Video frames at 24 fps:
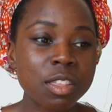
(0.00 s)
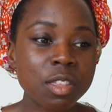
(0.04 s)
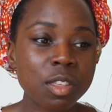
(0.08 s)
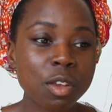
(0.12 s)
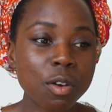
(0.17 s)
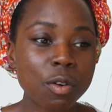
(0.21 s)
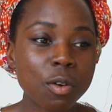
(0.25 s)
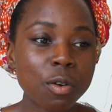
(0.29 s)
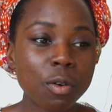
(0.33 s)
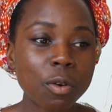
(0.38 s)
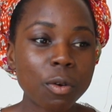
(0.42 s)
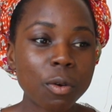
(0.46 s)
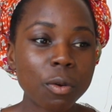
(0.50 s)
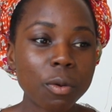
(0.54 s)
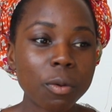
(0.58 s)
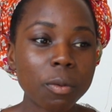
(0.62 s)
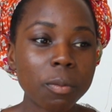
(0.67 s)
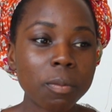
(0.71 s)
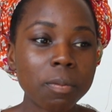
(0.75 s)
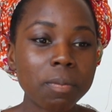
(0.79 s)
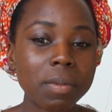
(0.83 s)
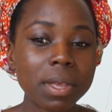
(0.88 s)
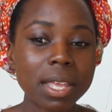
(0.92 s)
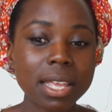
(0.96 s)
so
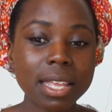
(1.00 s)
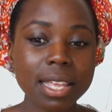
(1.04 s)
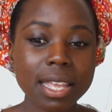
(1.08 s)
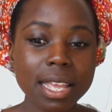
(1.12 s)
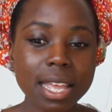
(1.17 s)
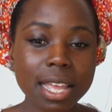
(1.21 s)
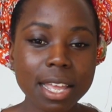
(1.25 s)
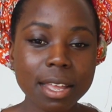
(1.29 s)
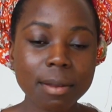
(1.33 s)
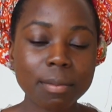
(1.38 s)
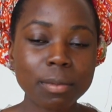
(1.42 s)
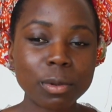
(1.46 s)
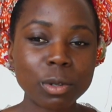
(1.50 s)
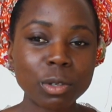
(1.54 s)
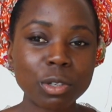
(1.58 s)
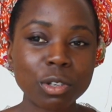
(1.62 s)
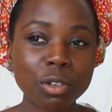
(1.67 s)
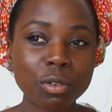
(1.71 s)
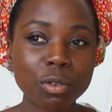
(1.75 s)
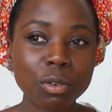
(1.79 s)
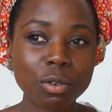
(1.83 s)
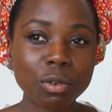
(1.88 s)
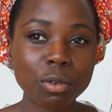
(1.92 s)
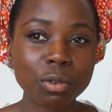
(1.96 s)
being able
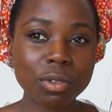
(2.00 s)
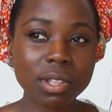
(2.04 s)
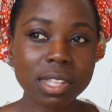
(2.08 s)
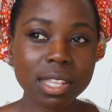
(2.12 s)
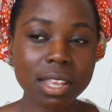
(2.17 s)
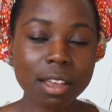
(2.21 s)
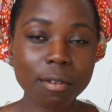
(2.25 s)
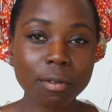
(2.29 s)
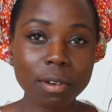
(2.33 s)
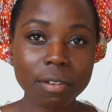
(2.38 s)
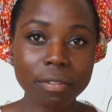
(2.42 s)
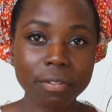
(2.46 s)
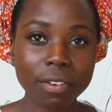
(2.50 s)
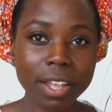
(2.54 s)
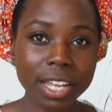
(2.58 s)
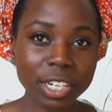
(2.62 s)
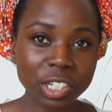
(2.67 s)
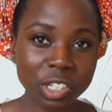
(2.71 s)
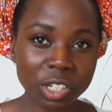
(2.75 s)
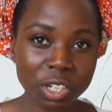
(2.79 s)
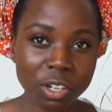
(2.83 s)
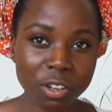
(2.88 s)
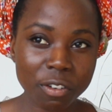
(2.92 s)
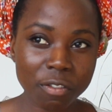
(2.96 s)
to see a
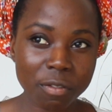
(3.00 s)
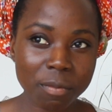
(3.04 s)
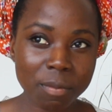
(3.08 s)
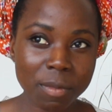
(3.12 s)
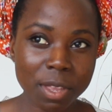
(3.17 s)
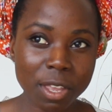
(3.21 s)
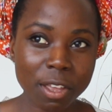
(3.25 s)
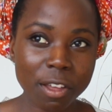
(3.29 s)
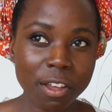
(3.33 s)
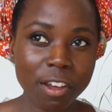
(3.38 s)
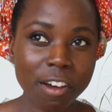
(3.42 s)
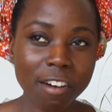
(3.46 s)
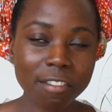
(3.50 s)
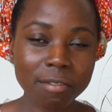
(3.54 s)
reflection of me,